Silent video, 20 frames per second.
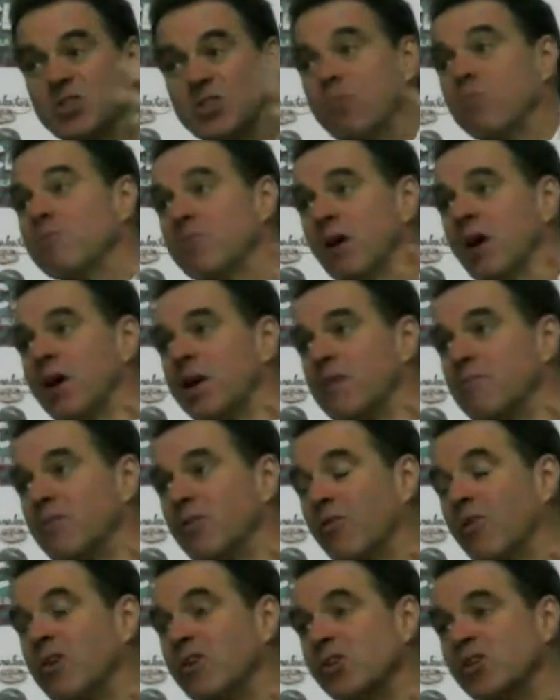don't like
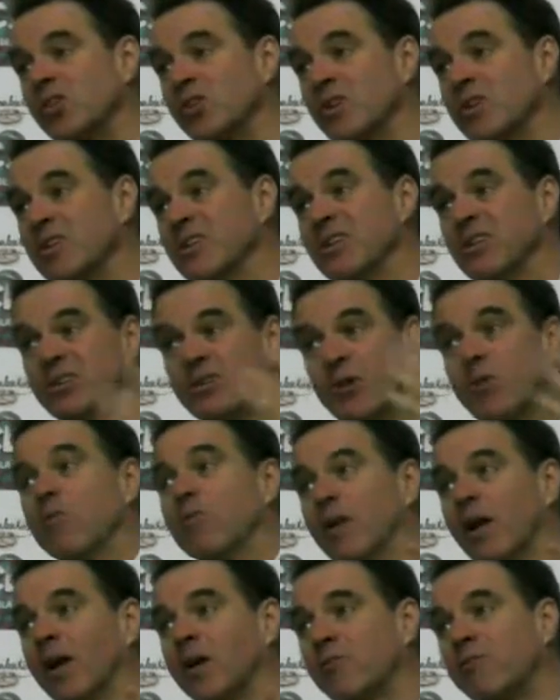immigration,
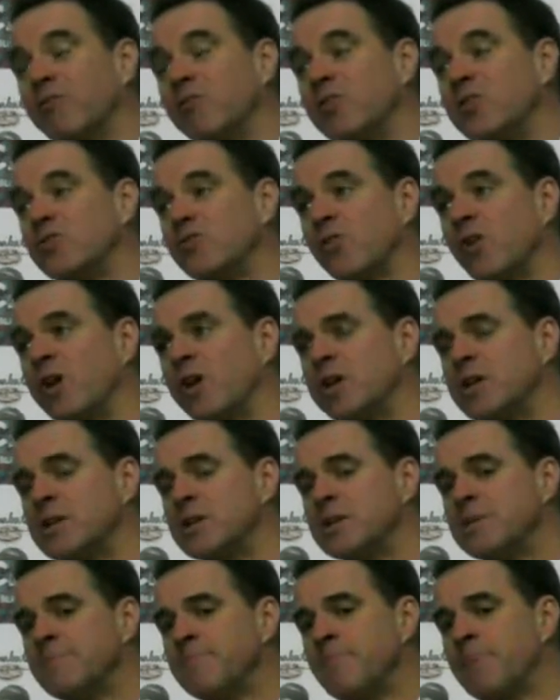don't like free trade.
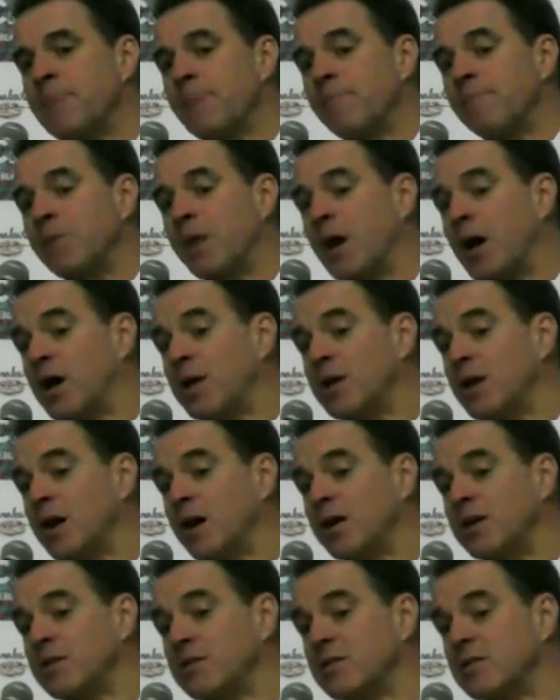And
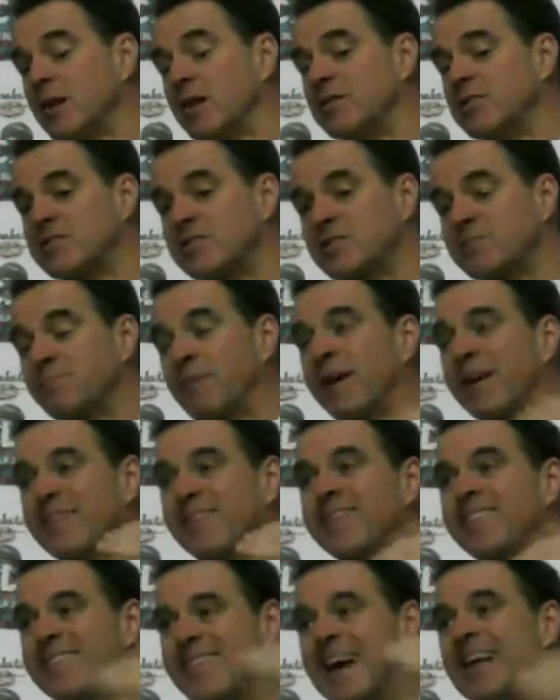I
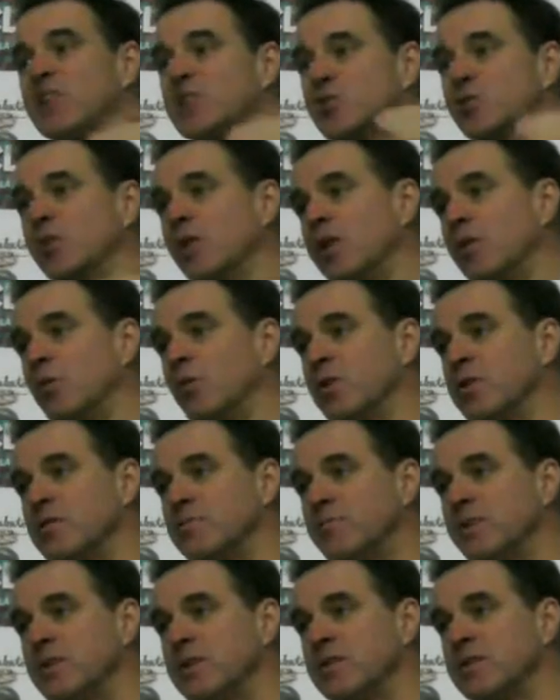suspect that that's really what
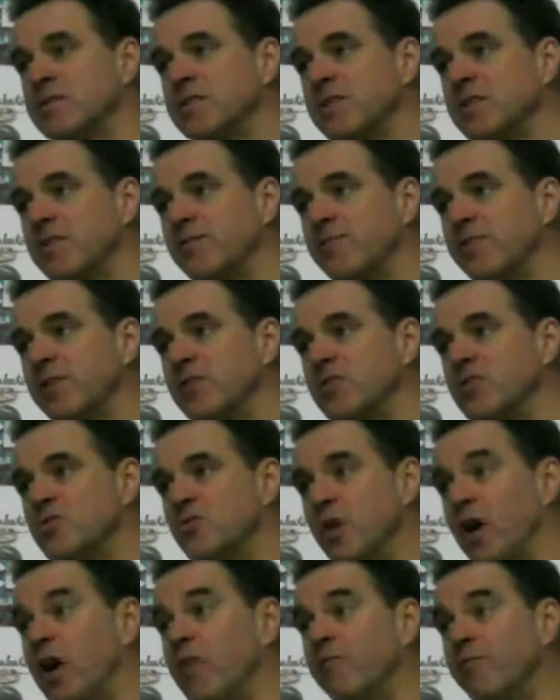has been a significant
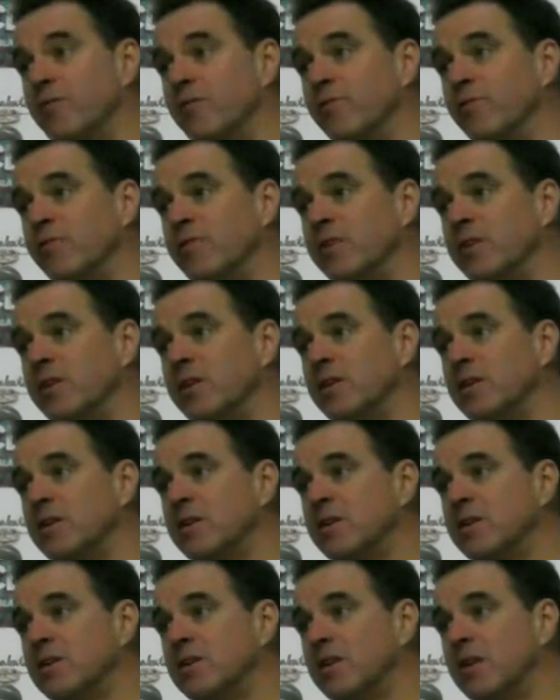driver of the
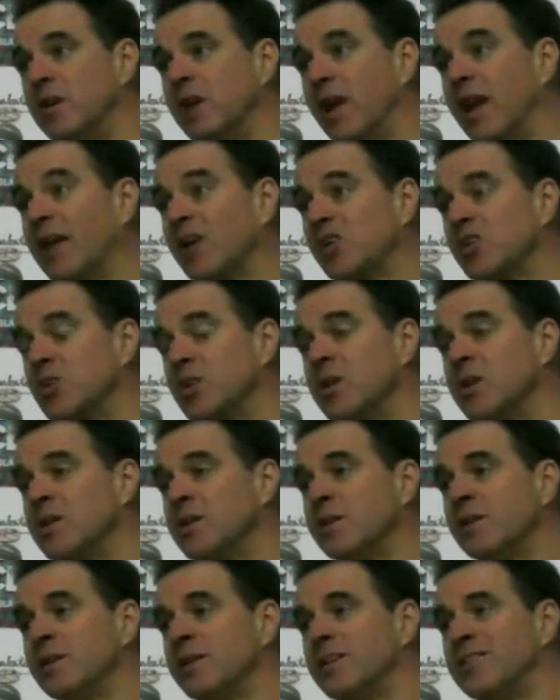
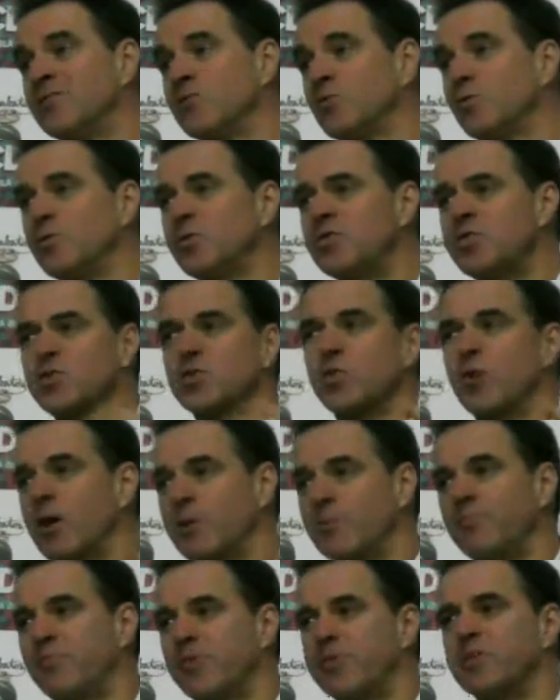election. It's all
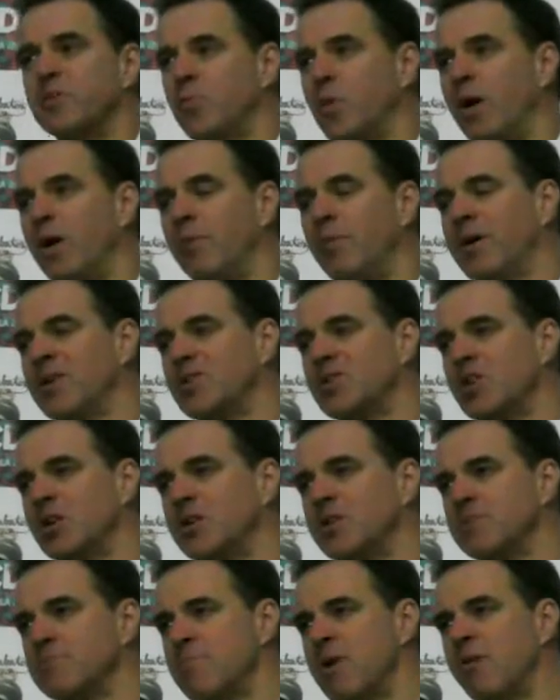described pretty well by
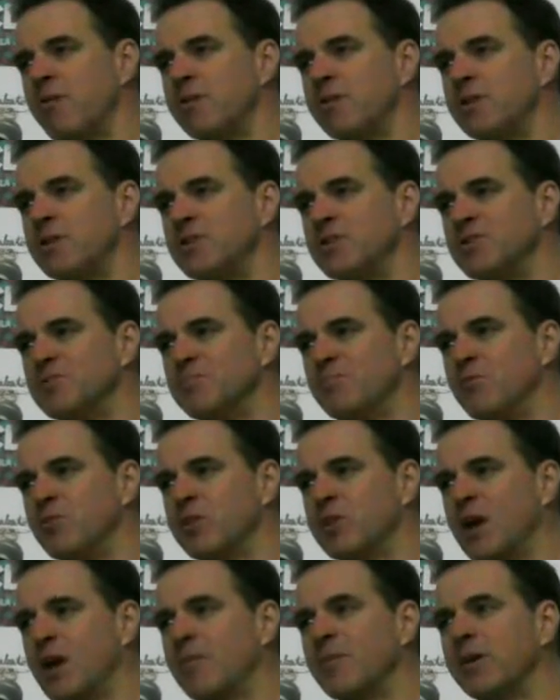Charles Murray in his
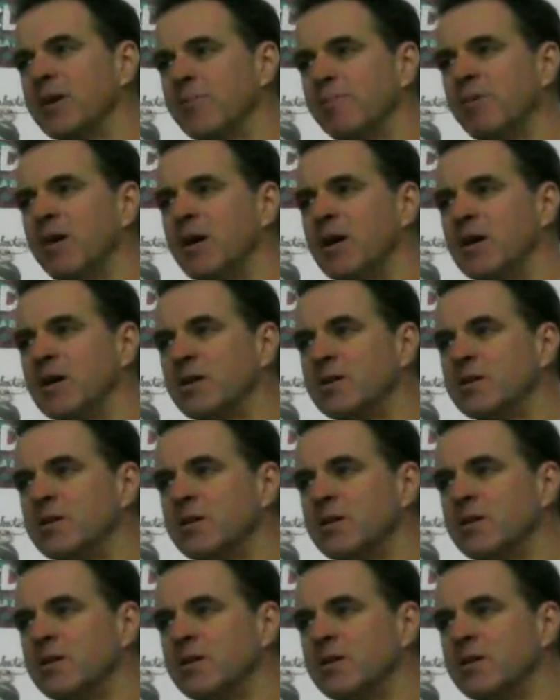book Coming Apart,